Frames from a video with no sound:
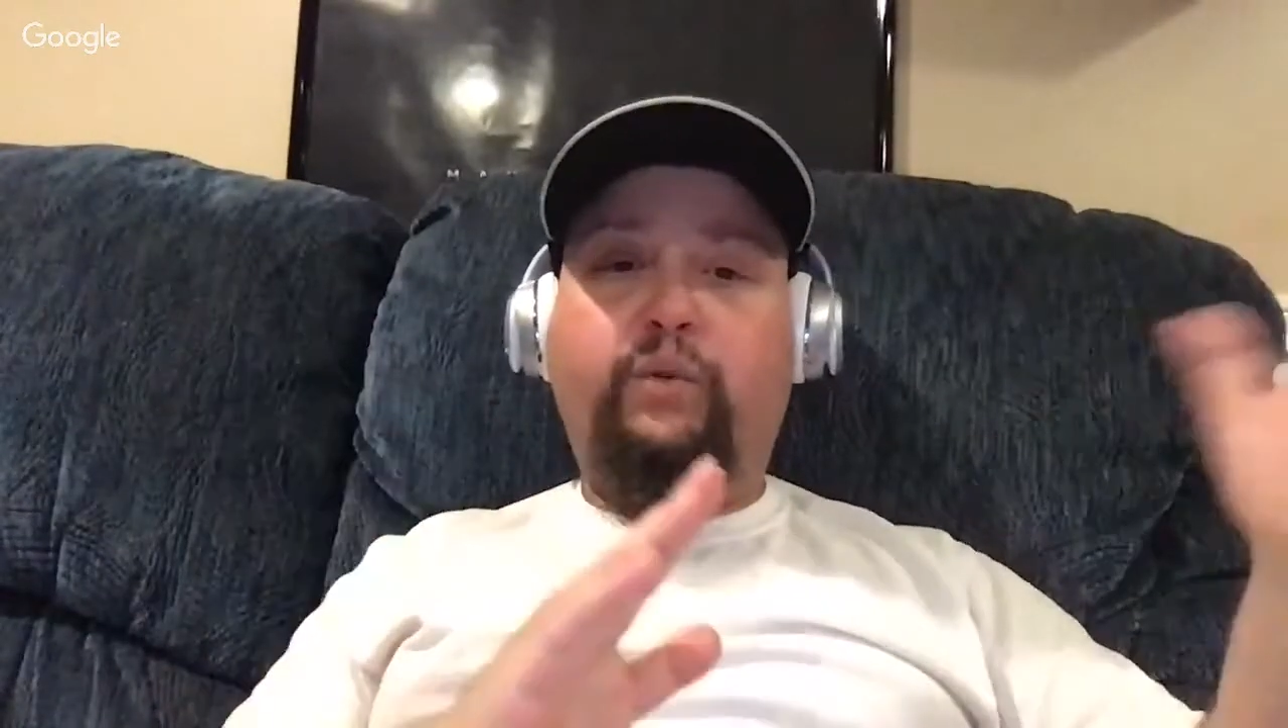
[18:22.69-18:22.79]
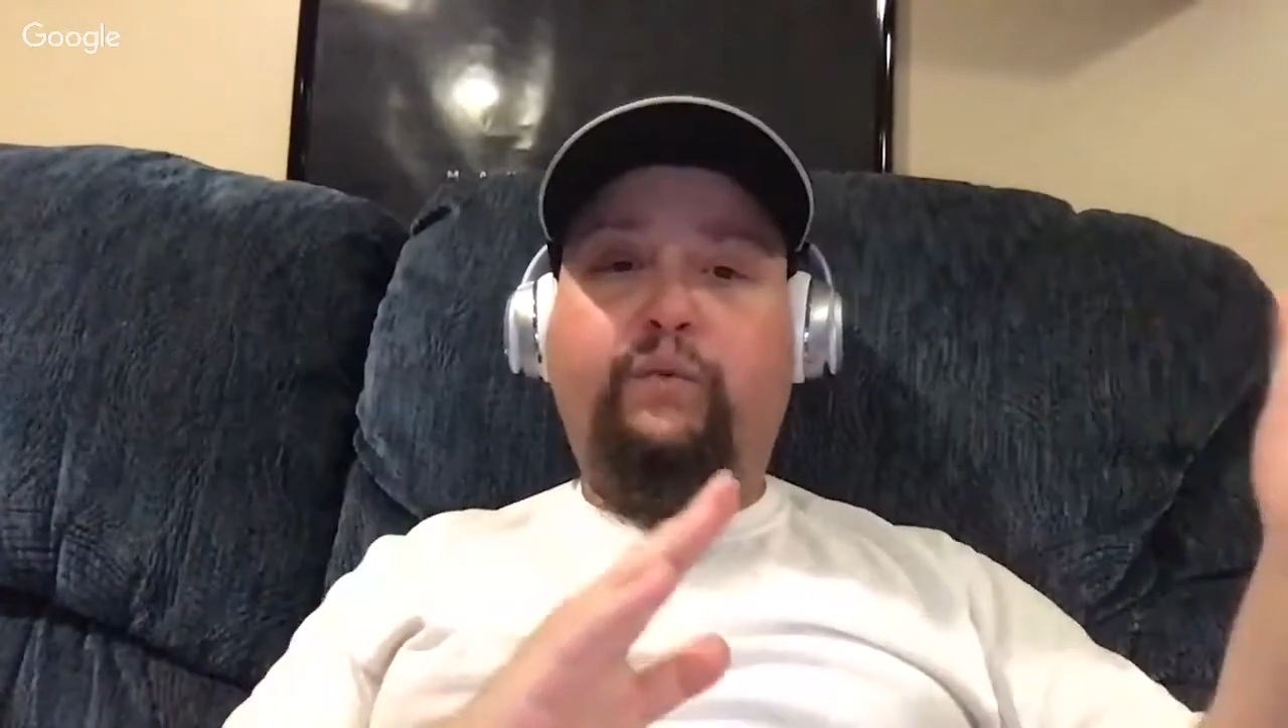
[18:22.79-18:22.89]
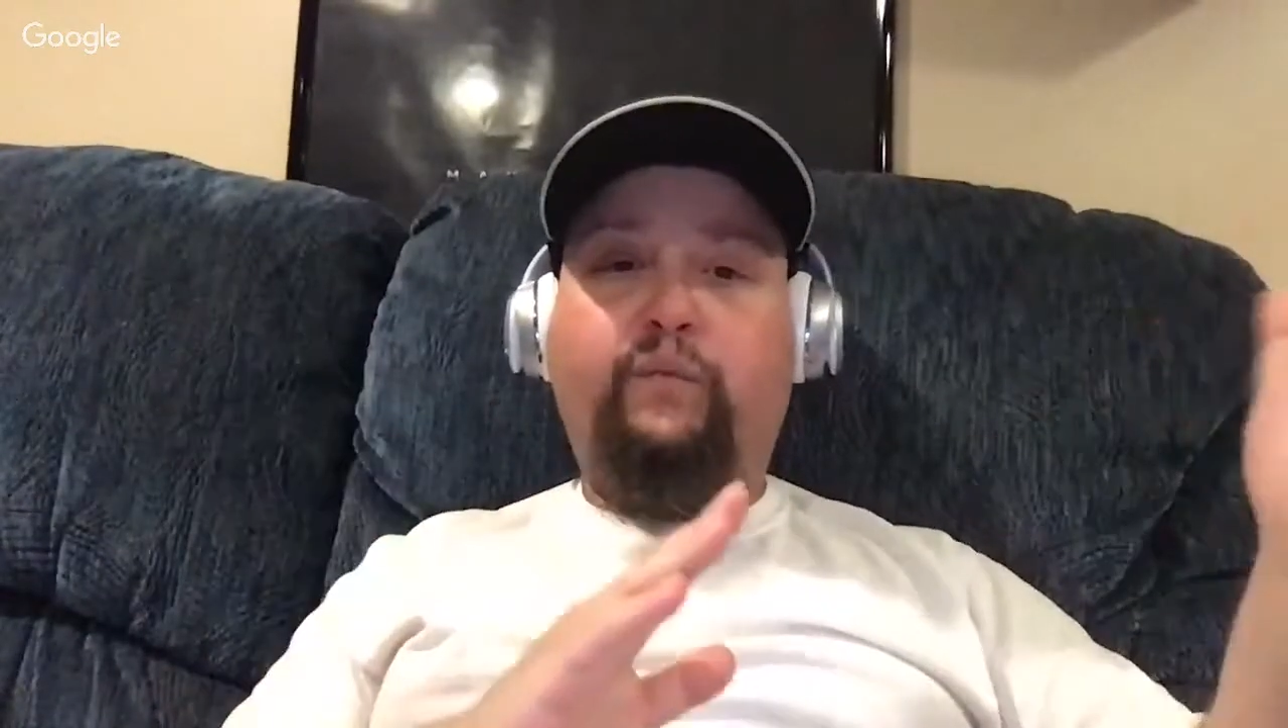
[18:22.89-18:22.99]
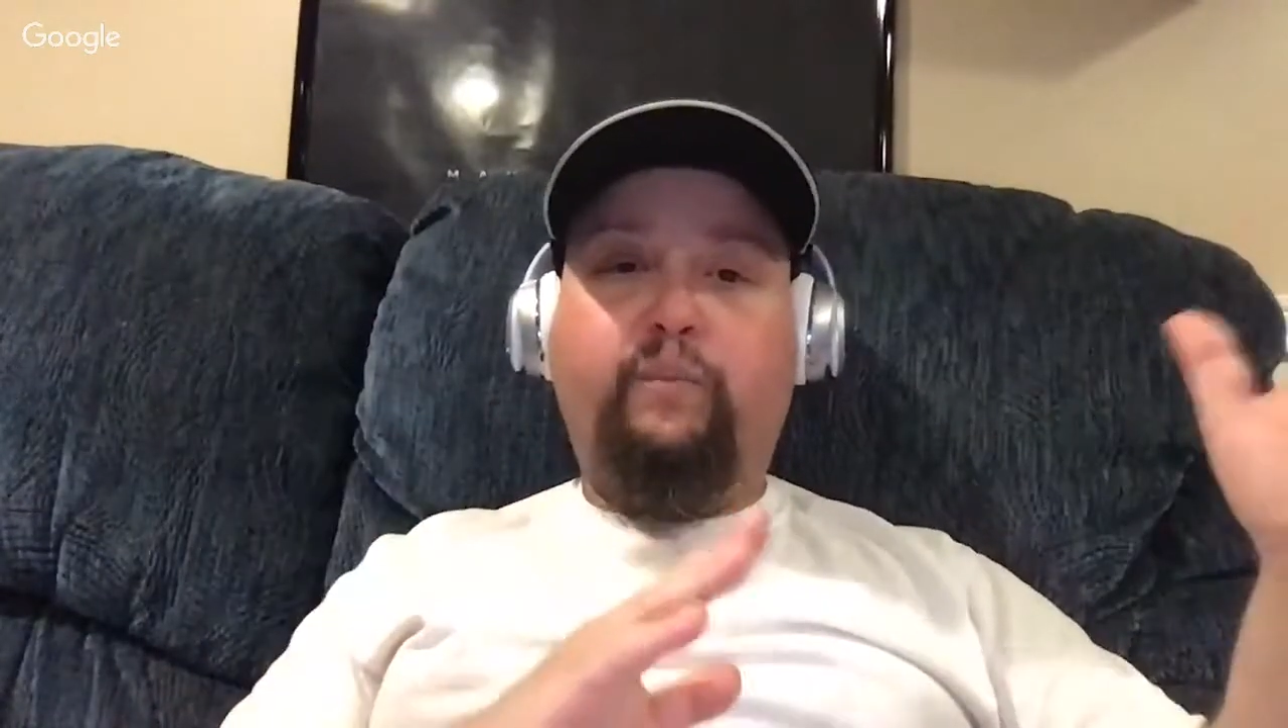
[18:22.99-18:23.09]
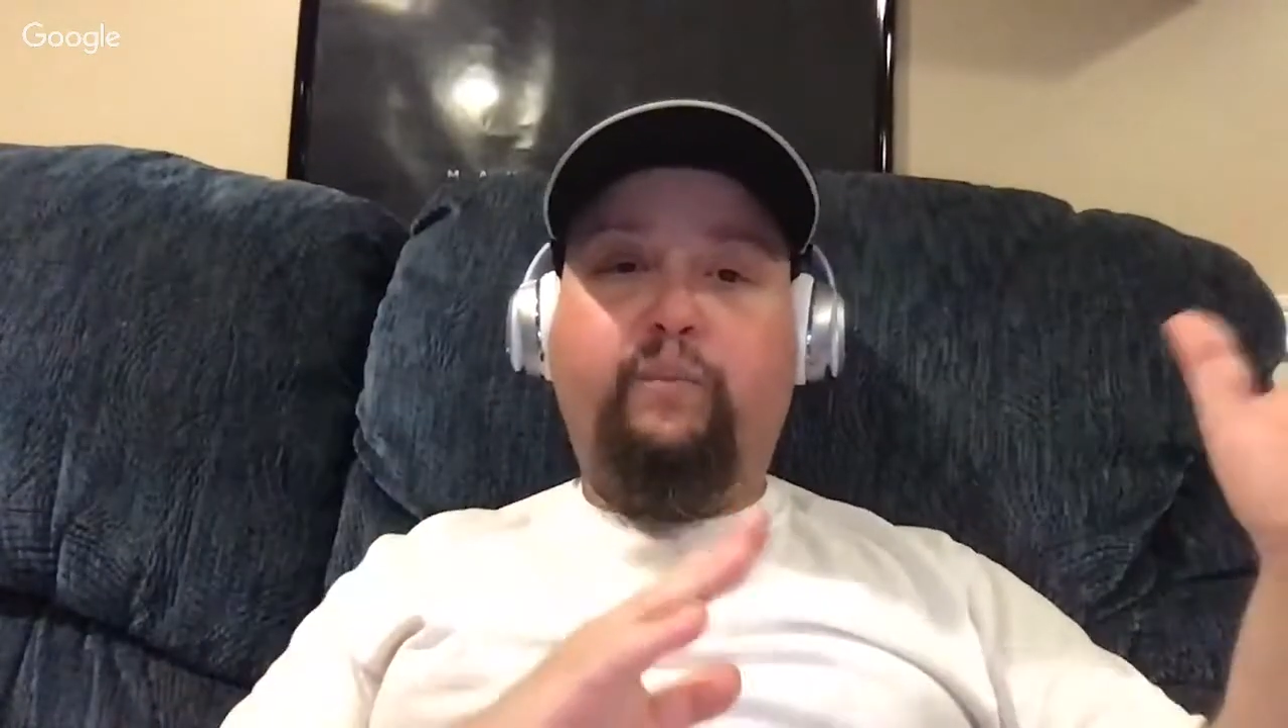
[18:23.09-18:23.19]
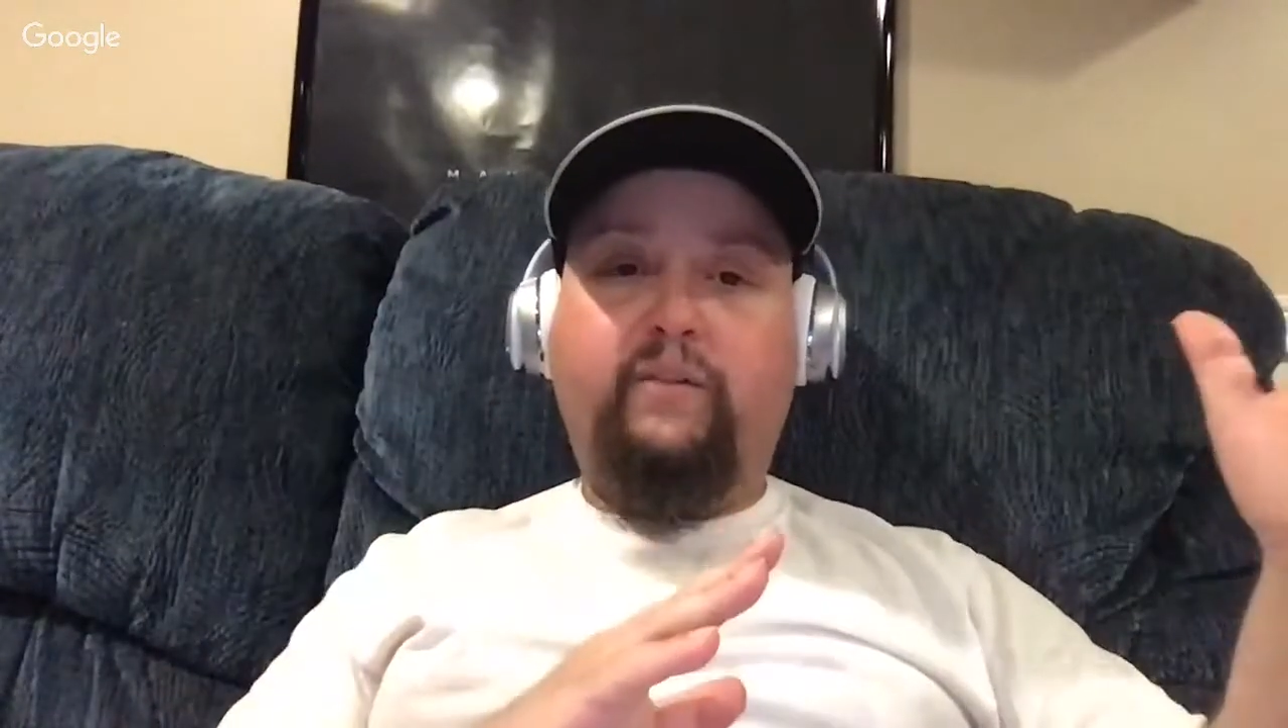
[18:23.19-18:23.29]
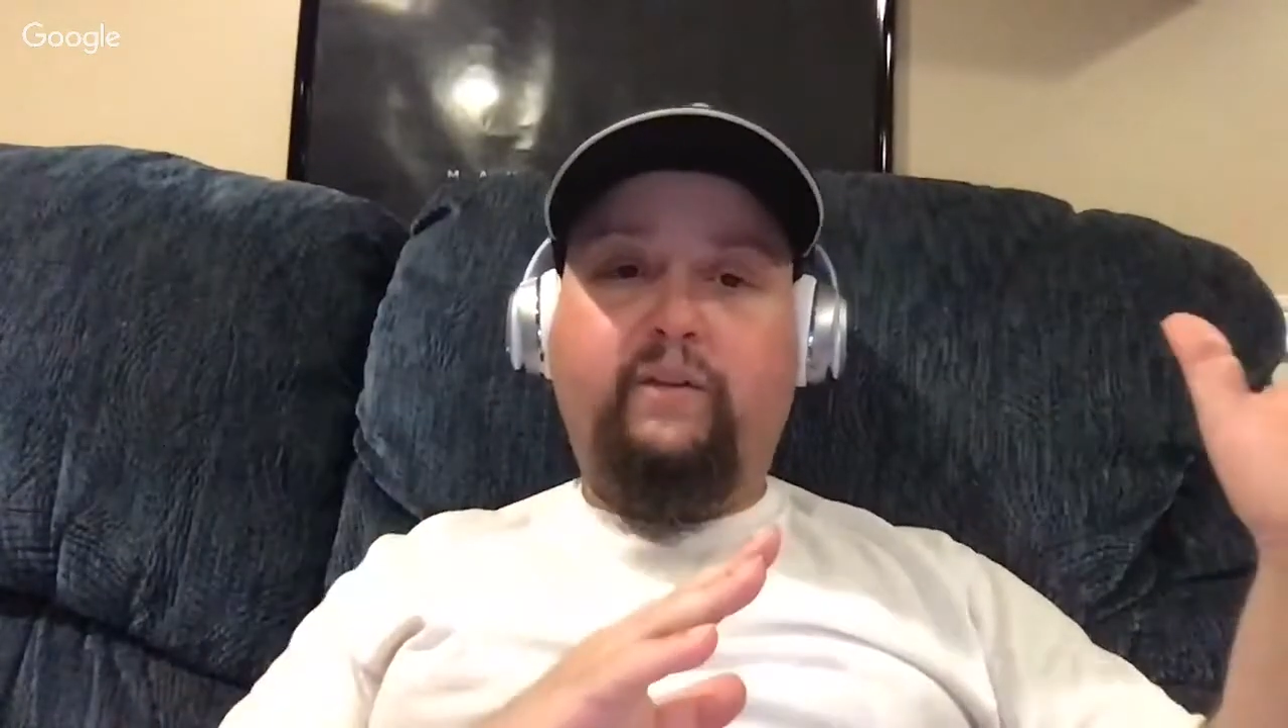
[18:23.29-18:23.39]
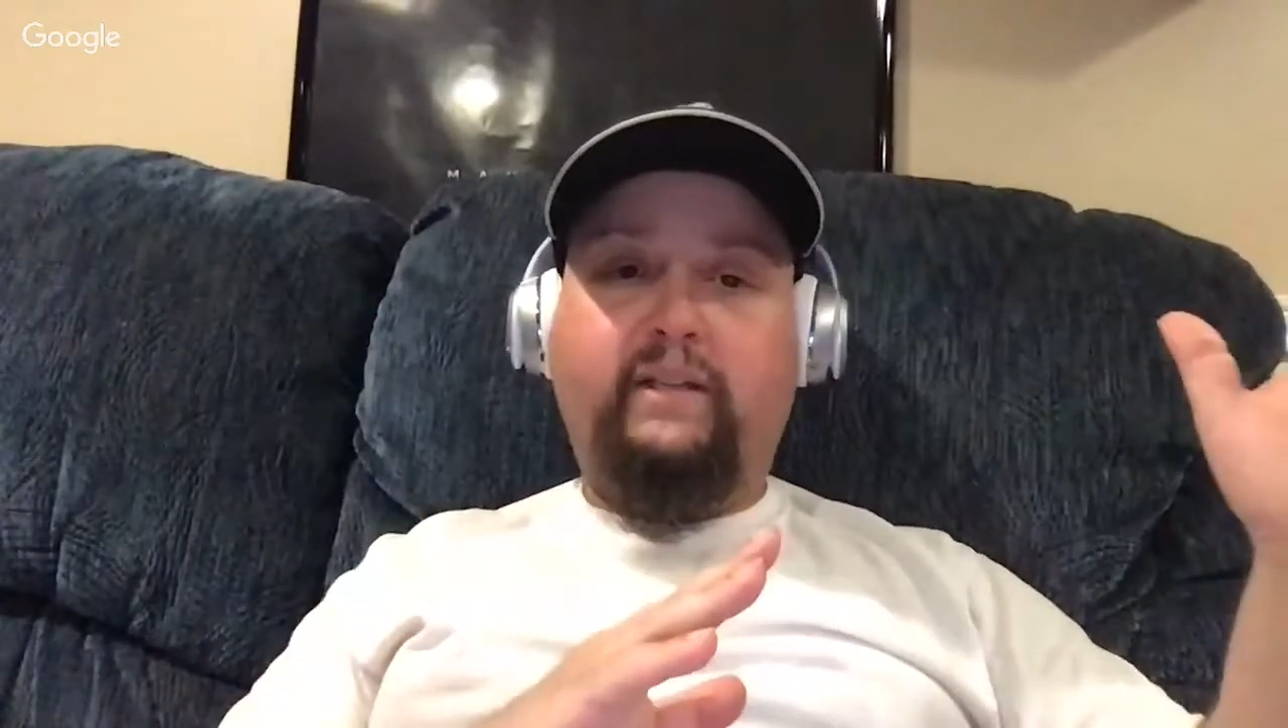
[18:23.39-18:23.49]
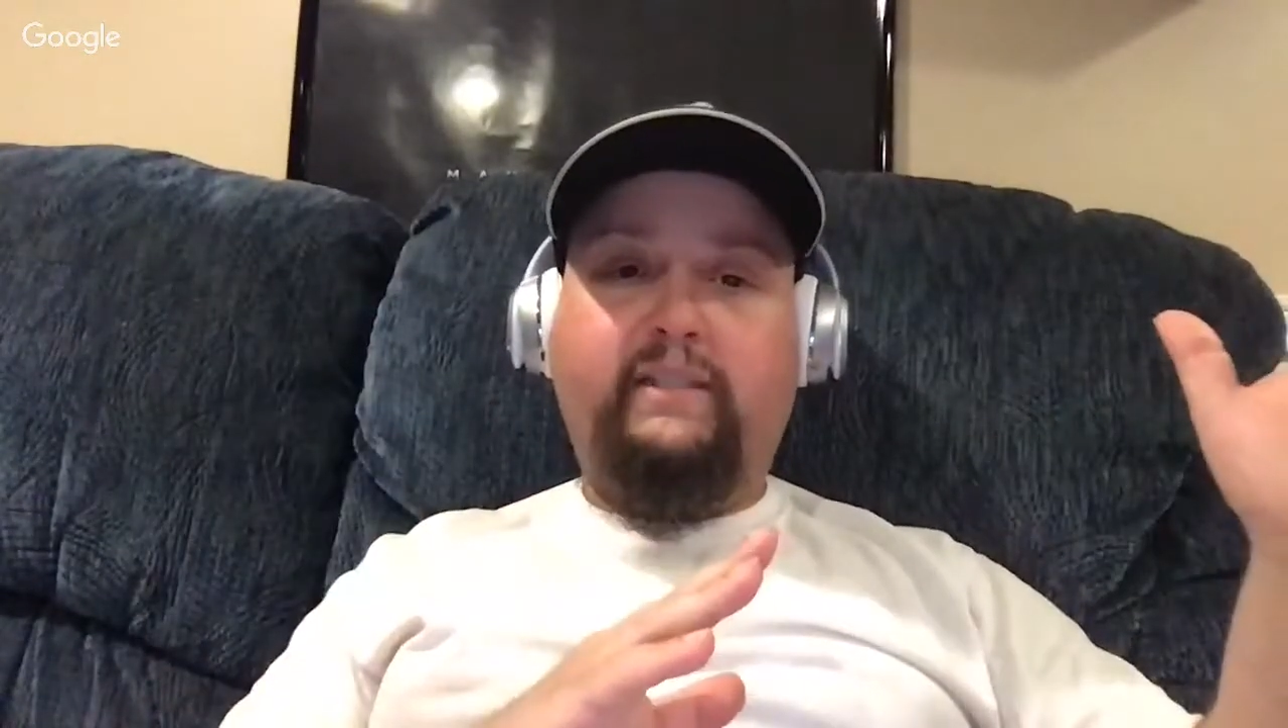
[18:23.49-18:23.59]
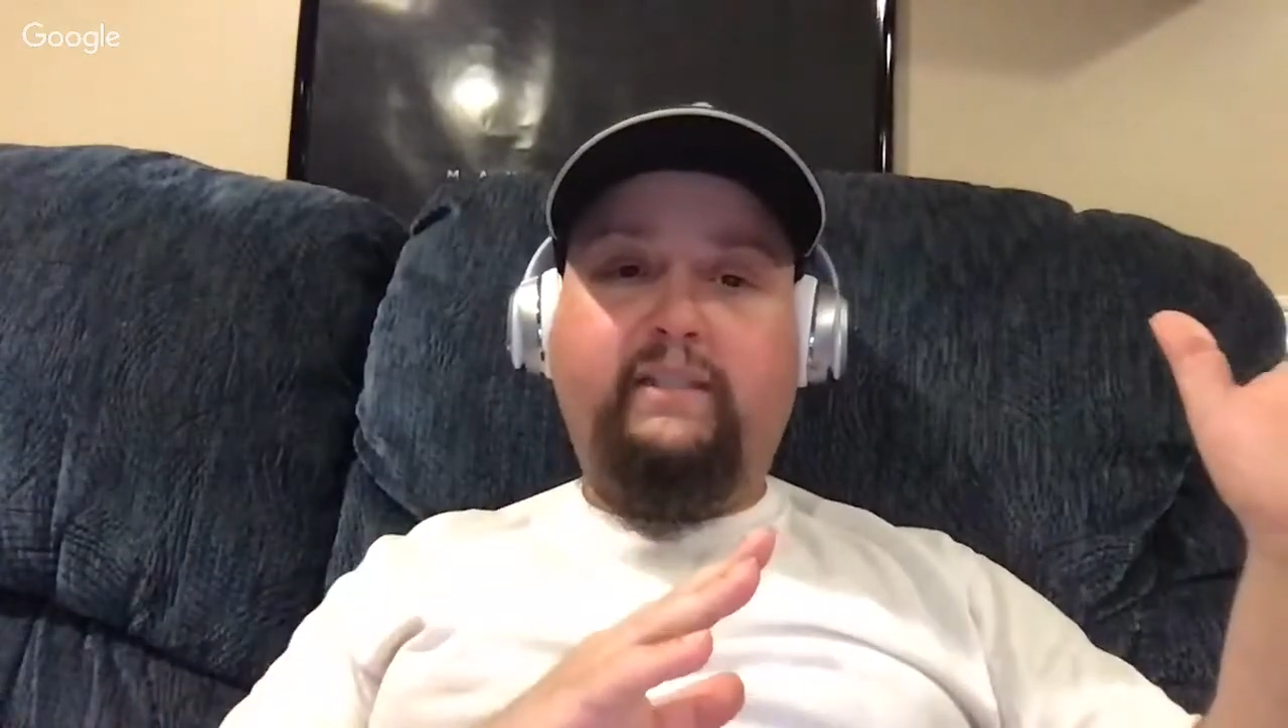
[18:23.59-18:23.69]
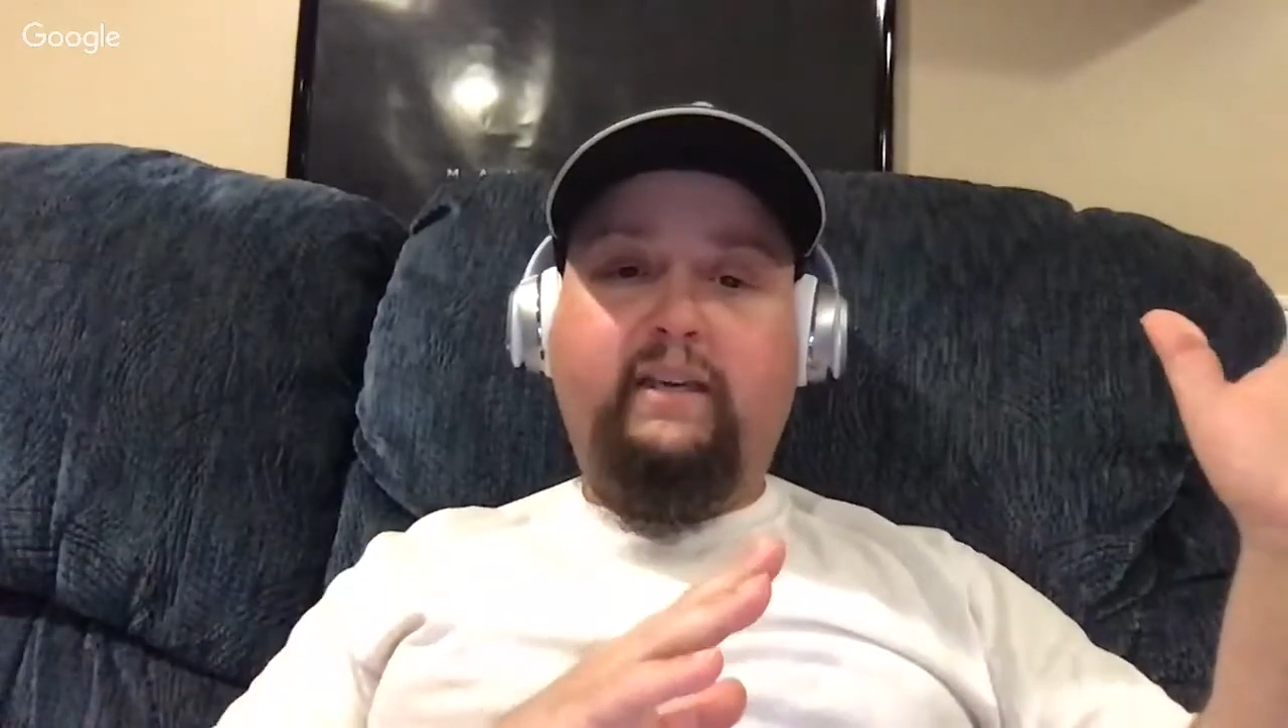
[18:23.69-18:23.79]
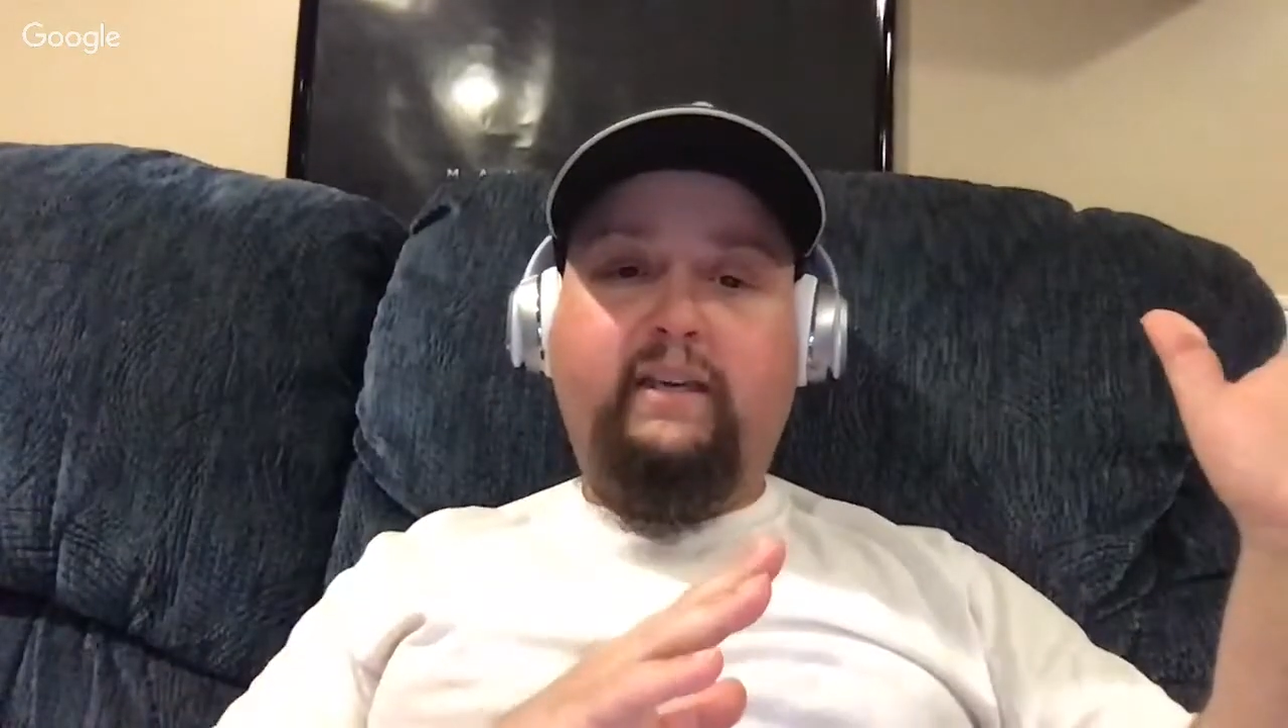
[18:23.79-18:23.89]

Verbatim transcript: Ramirez